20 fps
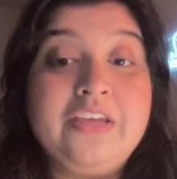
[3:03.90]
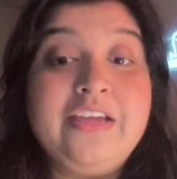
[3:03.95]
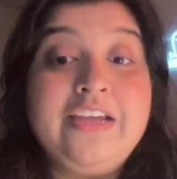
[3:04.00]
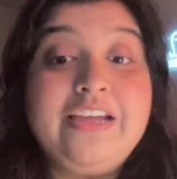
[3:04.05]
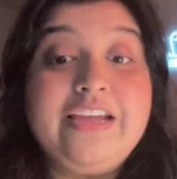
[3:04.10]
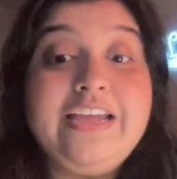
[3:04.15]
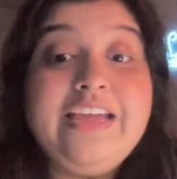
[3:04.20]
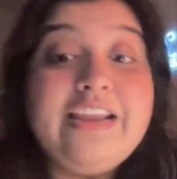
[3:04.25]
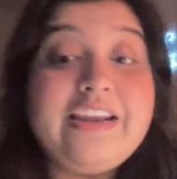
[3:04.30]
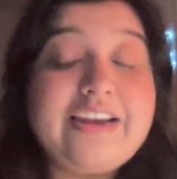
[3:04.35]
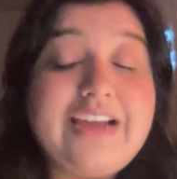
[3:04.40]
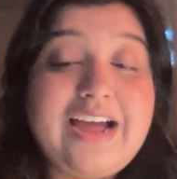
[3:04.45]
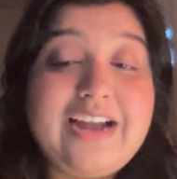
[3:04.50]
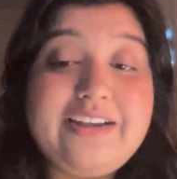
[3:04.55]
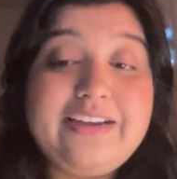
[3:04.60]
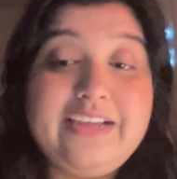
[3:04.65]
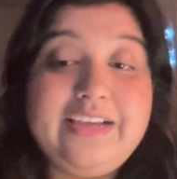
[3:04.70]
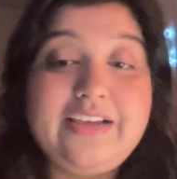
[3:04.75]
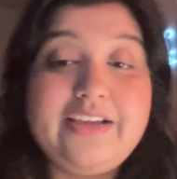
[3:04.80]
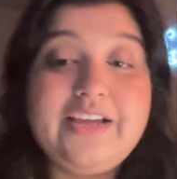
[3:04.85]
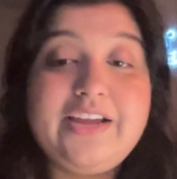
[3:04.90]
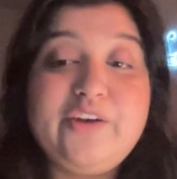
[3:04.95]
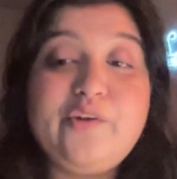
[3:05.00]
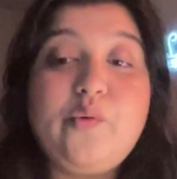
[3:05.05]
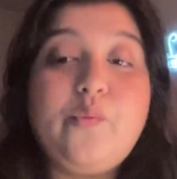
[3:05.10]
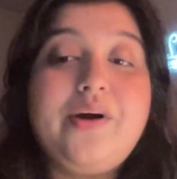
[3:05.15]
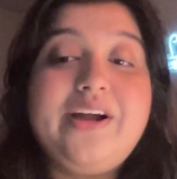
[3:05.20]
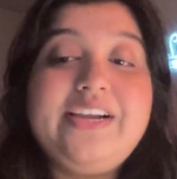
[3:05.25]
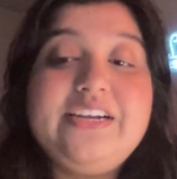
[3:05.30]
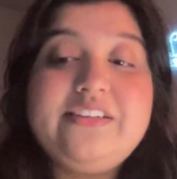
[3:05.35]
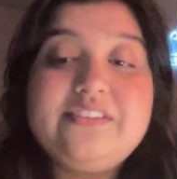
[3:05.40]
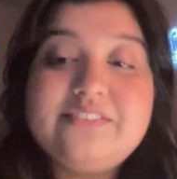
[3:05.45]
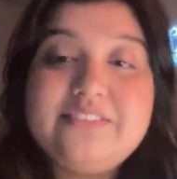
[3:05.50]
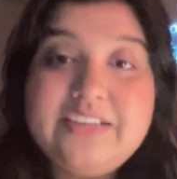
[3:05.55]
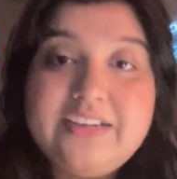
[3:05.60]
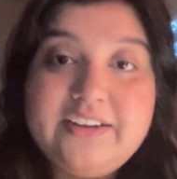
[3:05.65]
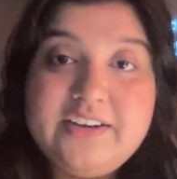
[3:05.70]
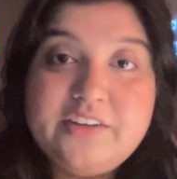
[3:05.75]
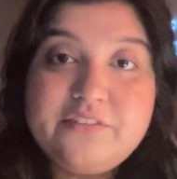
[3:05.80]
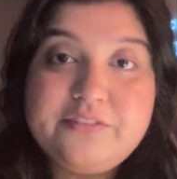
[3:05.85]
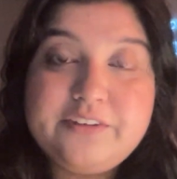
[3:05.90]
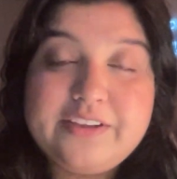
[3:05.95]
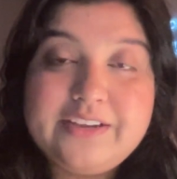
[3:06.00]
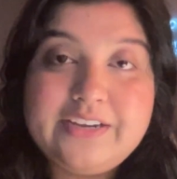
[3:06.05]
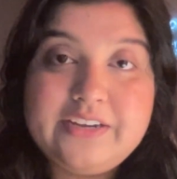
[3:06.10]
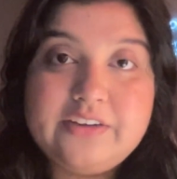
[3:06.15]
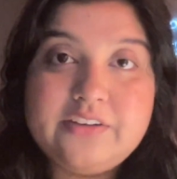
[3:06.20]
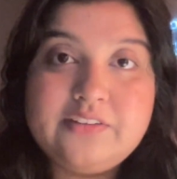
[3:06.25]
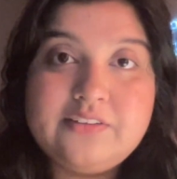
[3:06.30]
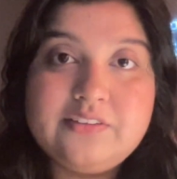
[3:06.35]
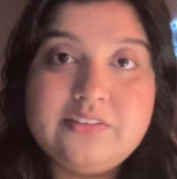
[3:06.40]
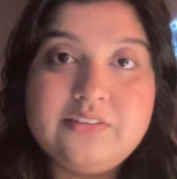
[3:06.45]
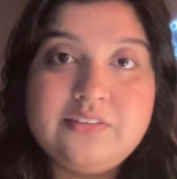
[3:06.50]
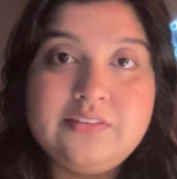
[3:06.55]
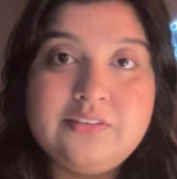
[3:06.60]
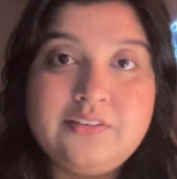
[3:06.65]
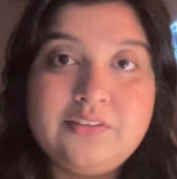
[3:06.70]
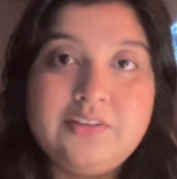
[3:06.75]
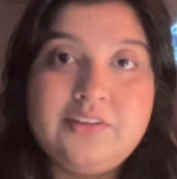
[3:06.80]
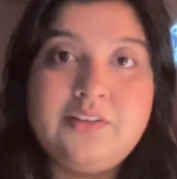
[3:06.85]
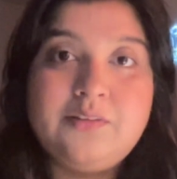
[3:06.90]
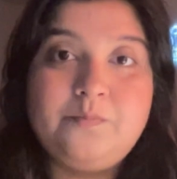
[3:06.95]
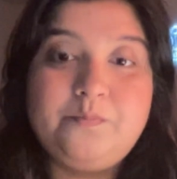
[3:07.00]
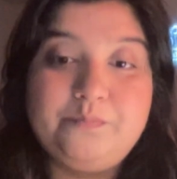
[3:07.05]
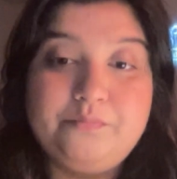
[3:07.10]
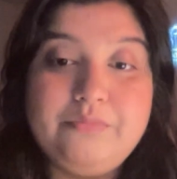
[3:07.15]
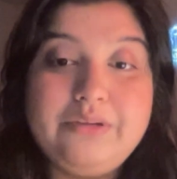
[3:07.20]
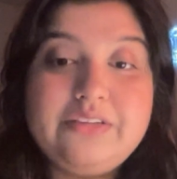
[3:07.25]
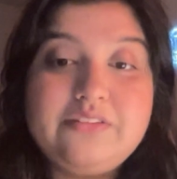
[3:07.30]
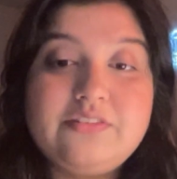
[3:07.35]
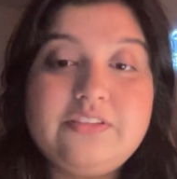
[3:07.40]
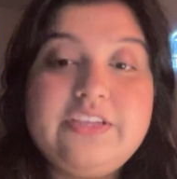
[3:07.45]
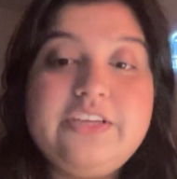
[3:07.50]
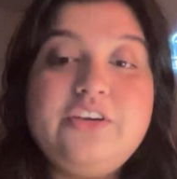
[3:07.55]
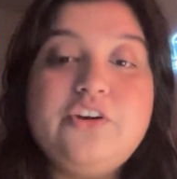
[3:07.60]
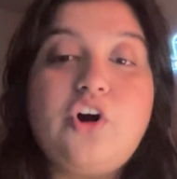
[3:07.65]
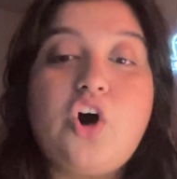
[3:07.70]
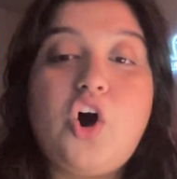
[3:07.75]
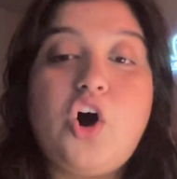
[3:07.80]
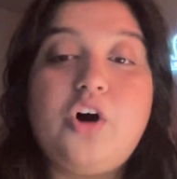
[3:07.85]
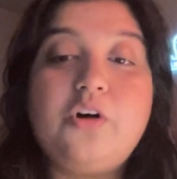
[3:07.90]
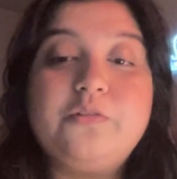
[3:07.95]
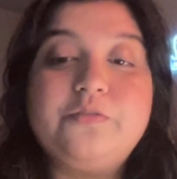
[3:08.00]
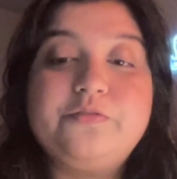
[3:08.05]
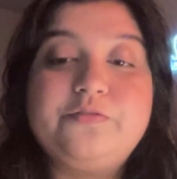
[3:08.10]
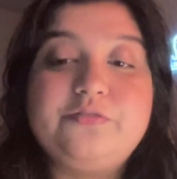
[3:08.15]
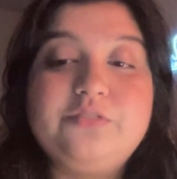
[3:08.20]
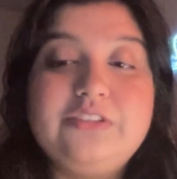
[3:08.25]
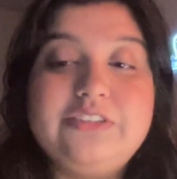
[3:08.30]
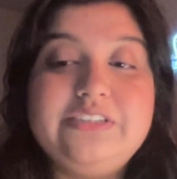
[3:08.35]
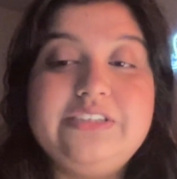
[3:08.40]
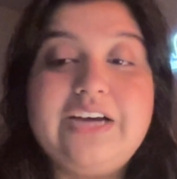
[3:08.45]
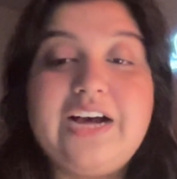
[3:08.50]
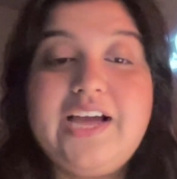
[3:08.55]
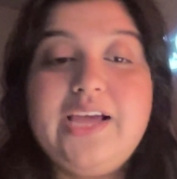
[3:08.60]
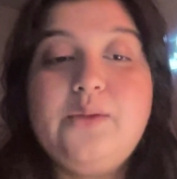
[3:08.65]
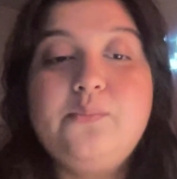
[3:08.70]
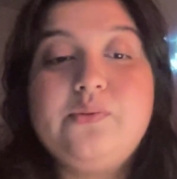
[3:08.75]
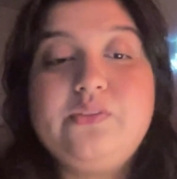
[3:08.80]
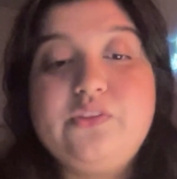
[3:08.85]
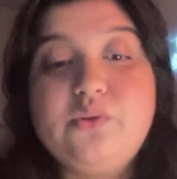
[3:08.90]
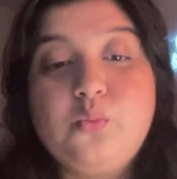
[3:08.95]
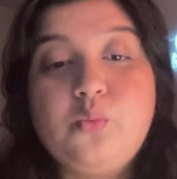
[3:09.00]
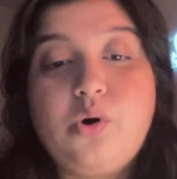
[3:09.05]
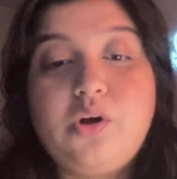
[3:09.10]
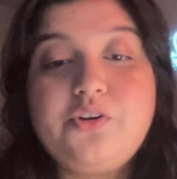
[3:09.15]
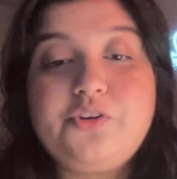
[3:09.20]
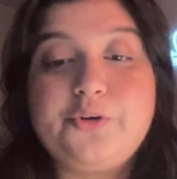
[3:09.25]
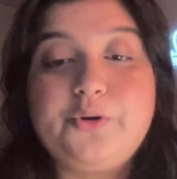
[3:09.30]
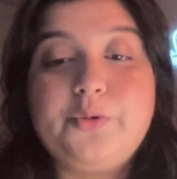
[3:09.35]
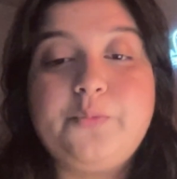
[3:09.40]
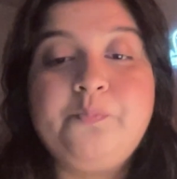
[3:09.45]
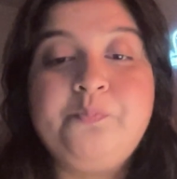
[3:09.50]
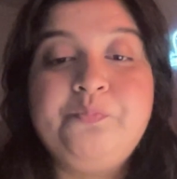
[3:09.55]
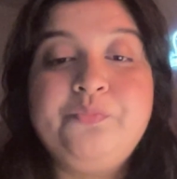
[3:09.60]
erratic and quite significant mixing of the dye with the water.